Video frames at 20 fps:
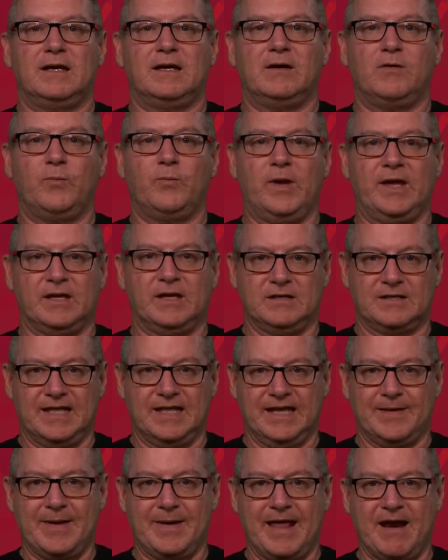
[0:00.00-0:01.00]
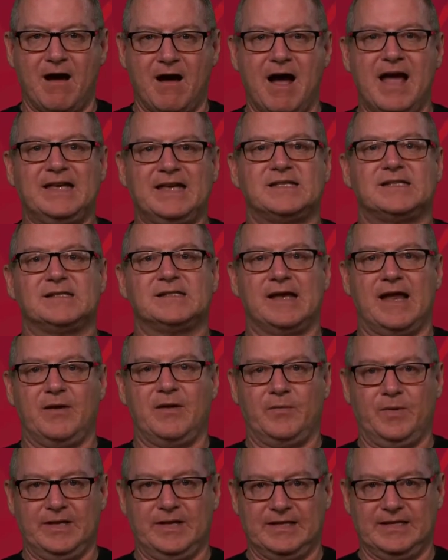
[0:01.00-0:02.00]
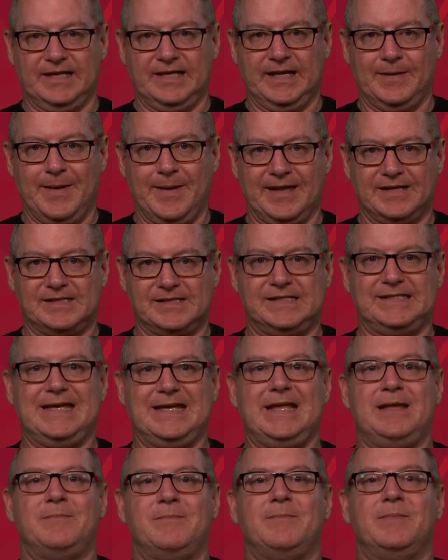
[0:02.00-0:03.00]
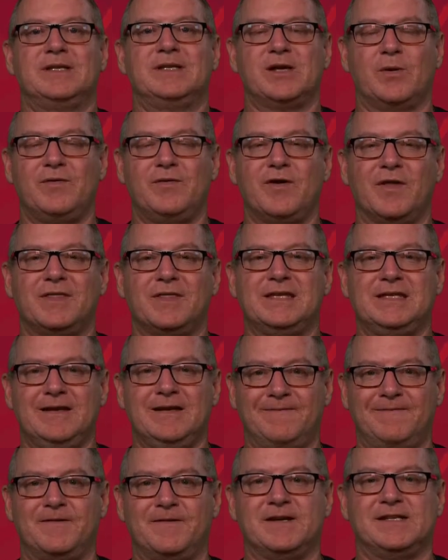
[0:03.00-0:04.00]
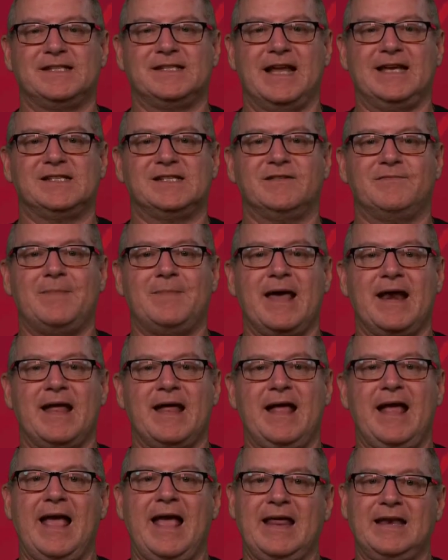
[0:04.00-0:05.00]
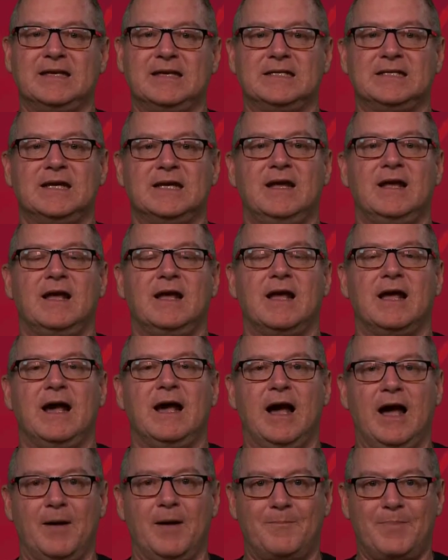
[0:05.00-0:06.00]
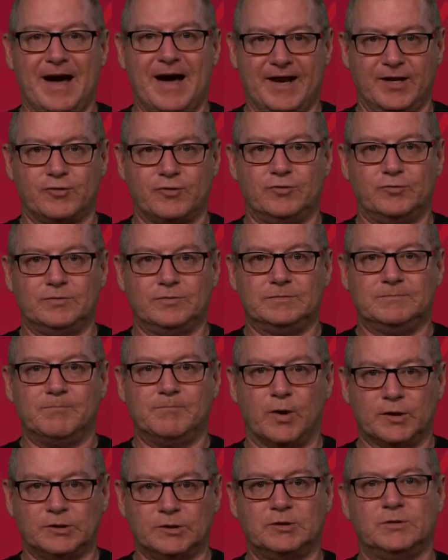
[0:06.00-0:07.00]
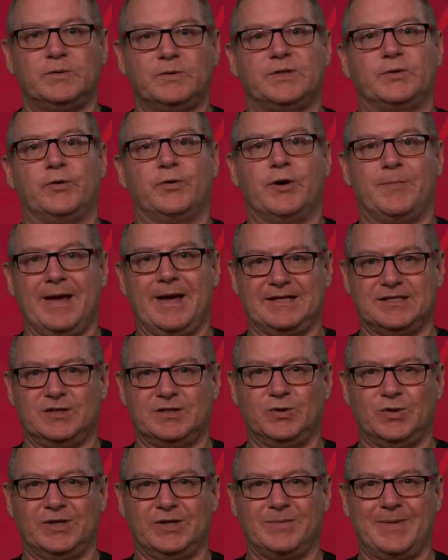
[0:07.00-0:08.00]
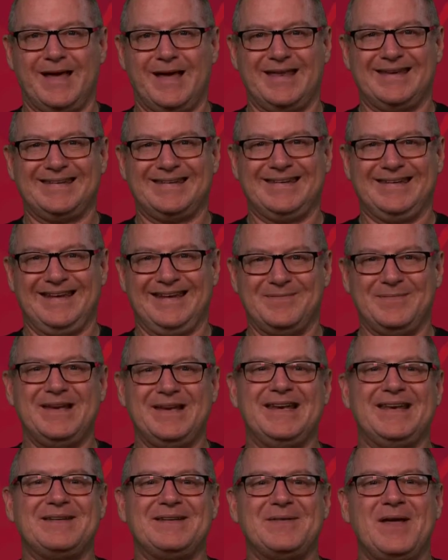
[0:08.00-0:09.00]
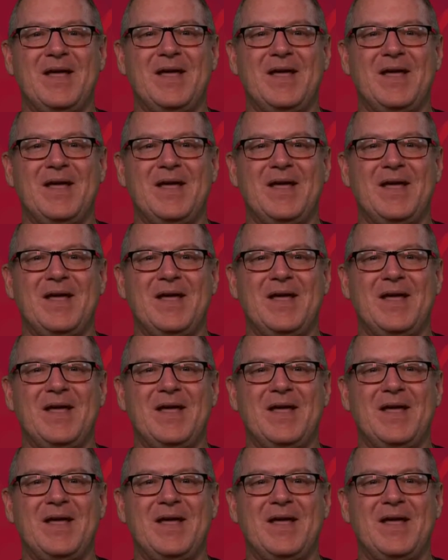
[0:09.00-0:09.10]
We can think about ice and we can think about steam. So we've got the different states of matter and particle model, which we're about to talk about in a minute.